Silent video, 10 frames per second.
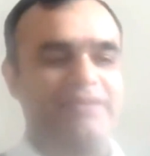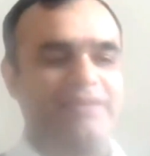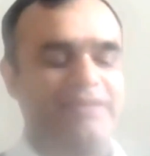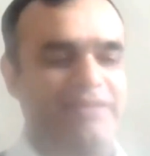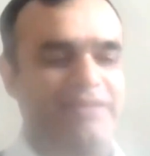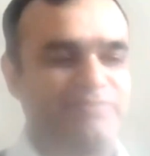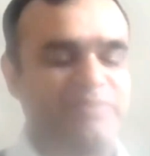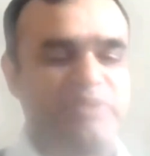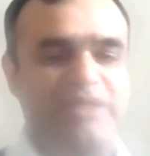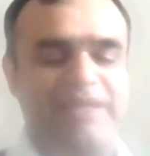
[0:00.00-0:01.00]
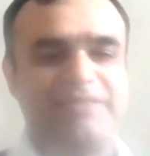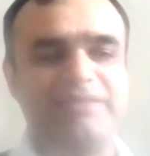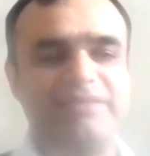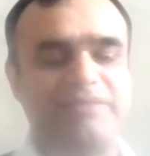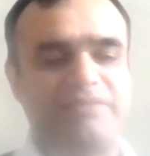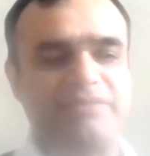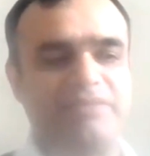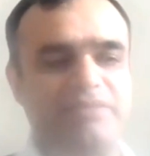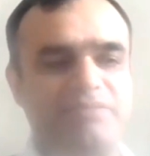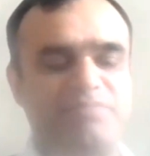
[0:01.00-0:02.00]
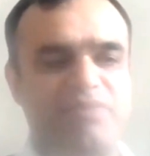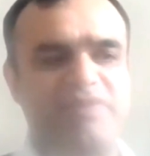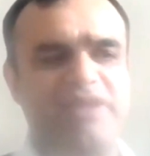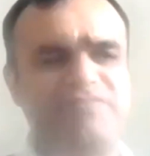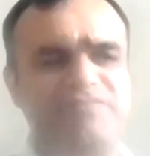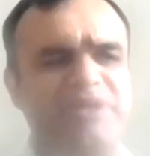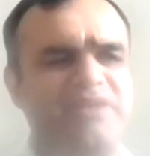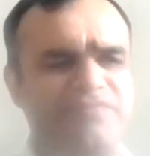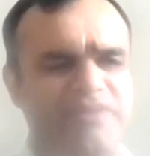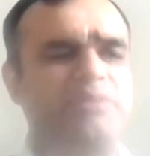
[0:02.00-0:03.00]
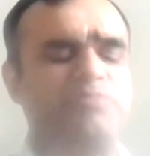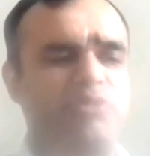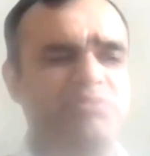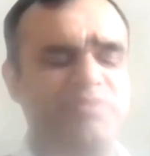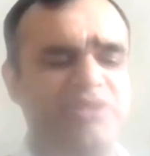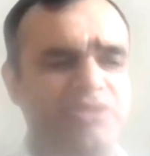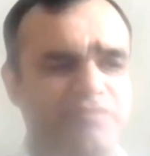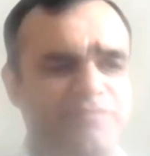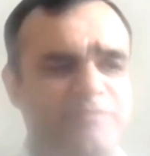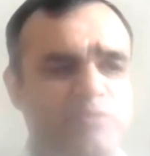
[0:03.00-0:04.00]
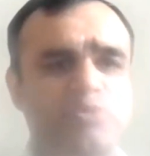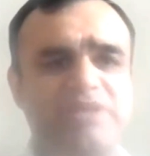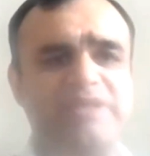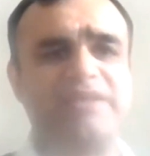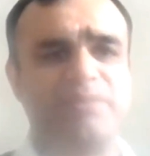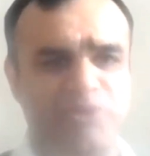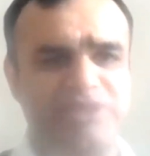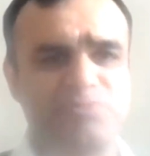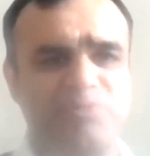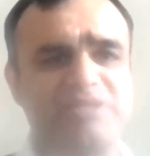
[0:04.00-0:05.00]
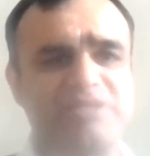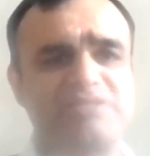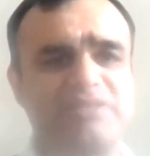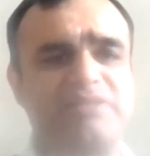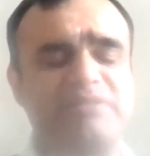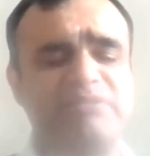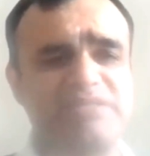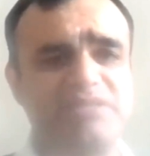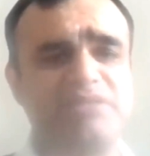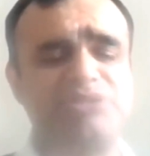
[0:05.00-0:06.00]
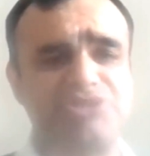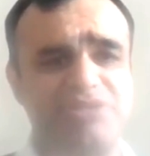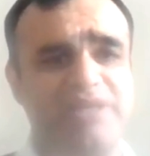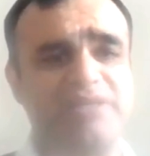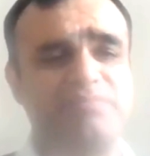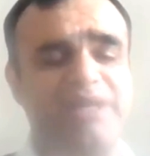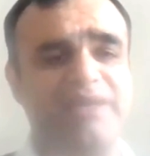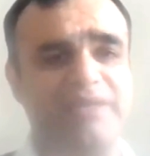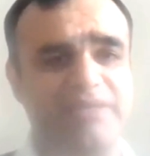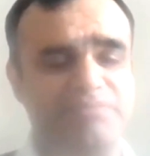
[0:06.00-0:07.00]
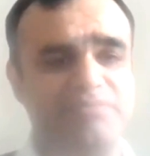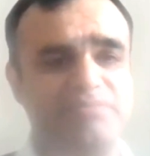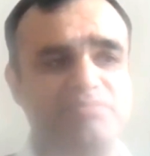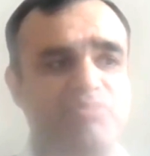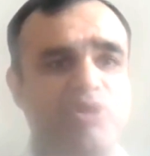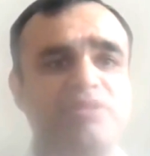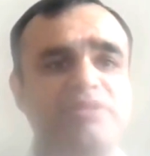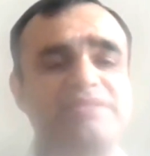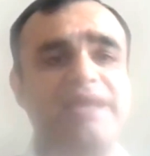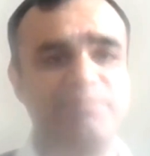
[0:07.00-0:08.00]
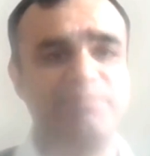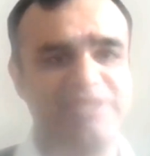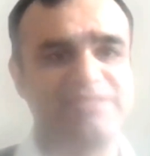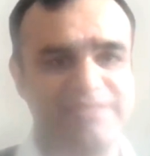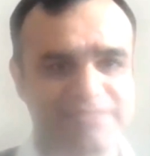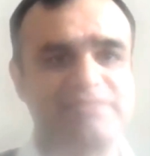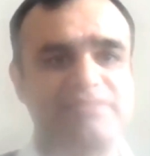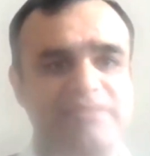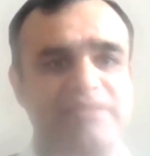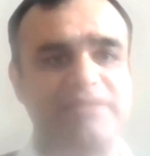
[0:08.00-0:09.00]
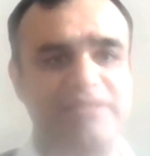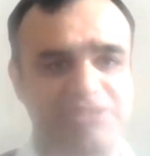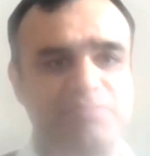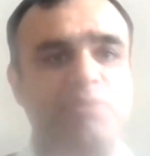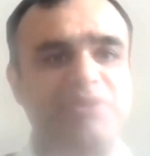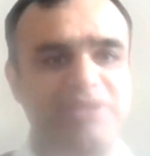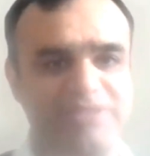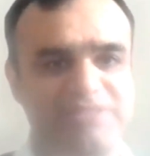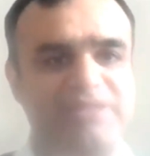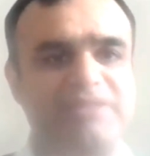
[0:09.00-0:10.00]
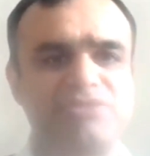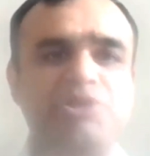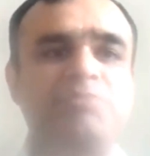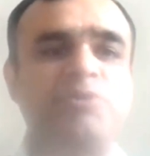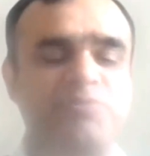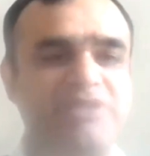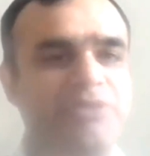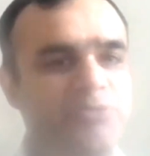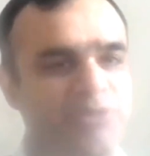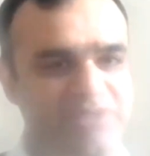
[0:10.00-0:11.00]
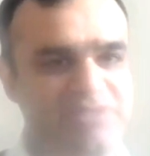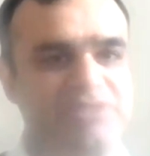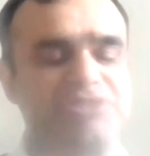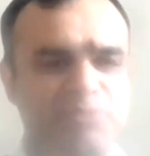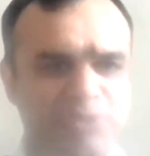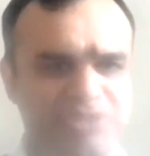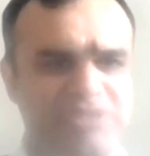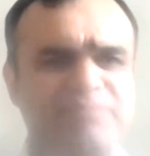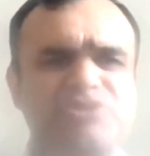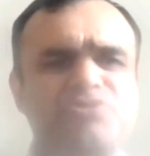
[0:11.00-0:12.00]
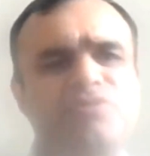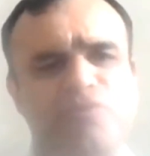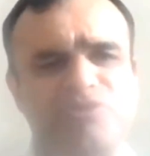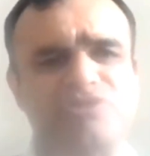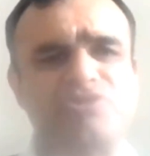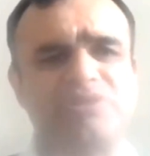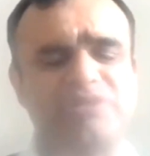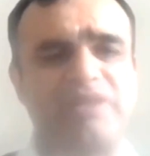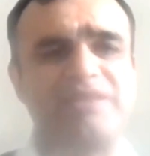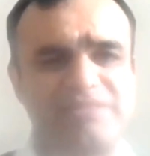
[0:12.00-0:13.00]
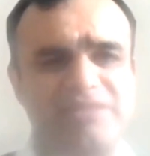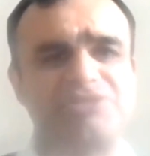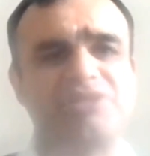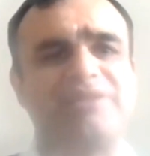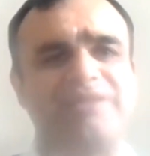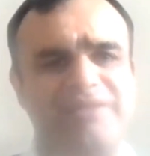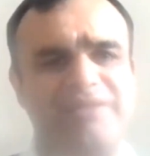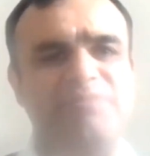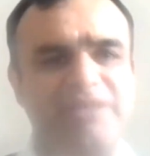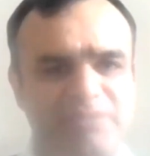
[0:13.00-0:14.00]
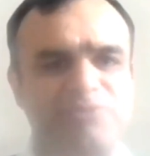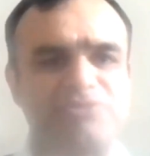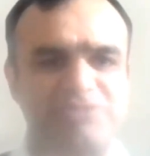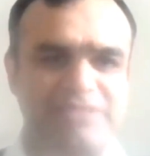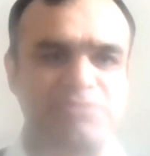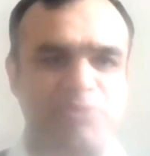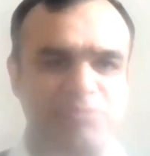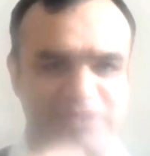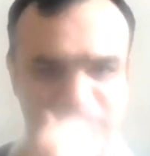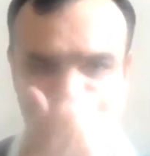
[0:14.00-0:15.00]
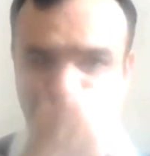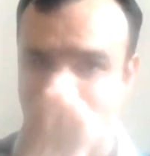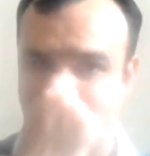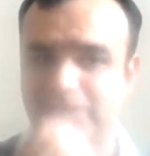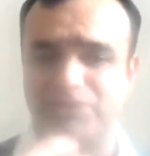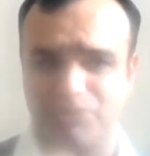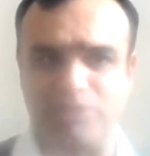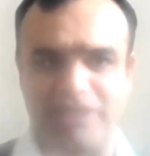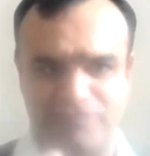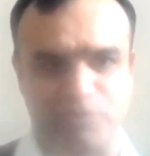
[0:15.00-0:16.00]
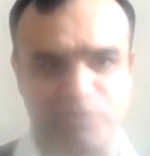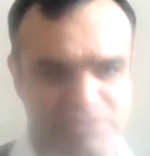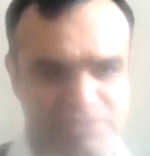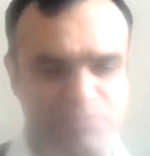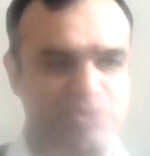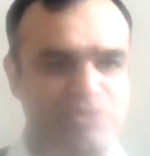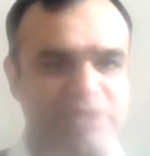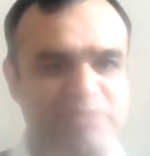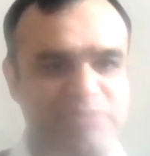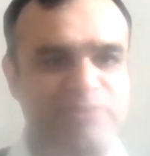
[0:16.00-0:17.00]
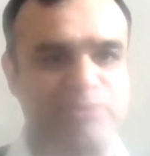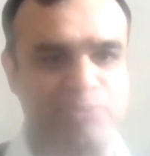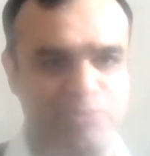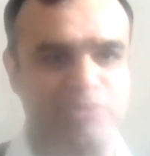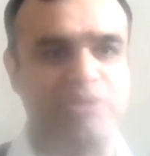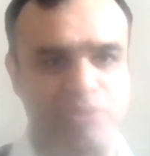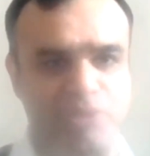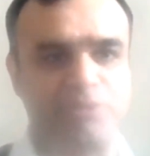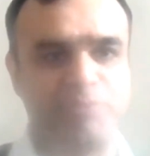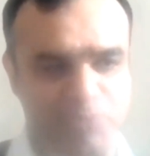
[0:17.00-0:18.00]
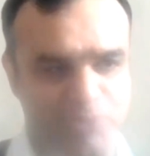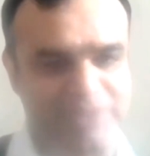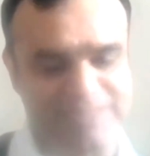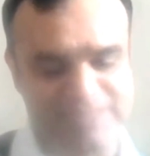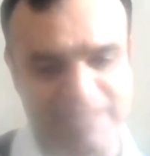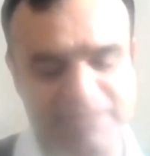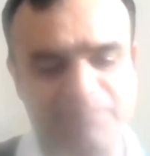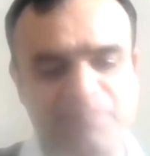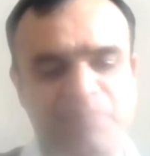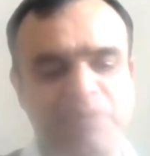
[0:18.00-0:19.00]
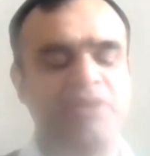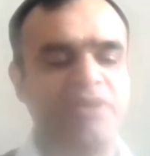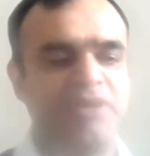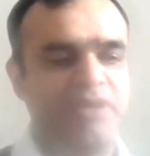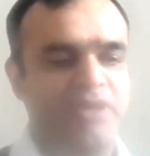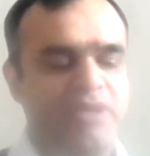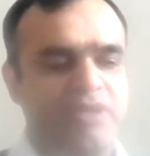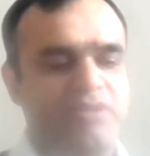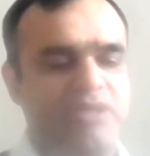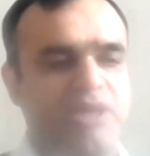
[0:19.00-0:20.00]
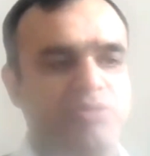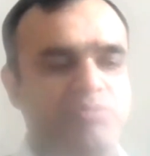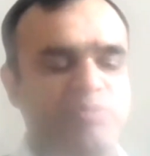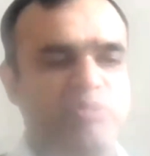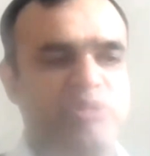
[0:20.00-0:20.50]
I think we have the benefit probably of 2-3 data points. One is the research done by all these IPCs, the international property consultants, who come out with regular research reports. And I'm just going to focus on the residential credit market, because that's probably where our focus is more. So I may be able to contribute more on that side. Now,